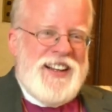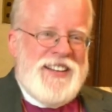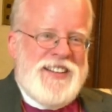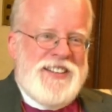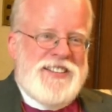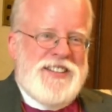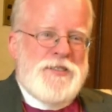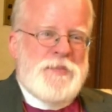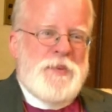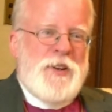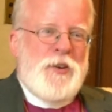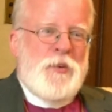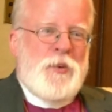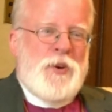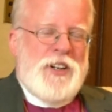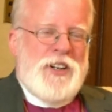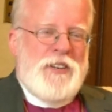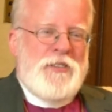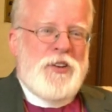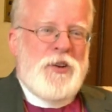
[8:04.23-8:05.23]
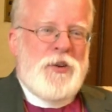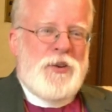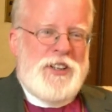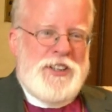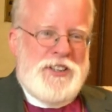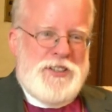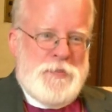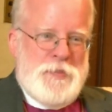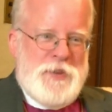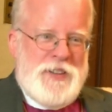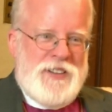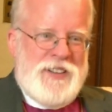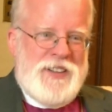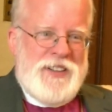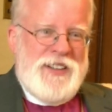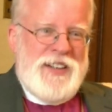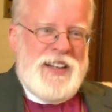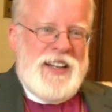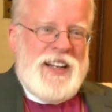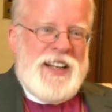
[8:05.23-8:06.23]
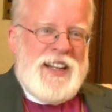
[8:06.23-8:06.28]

This has been a work of the Holy Spirit.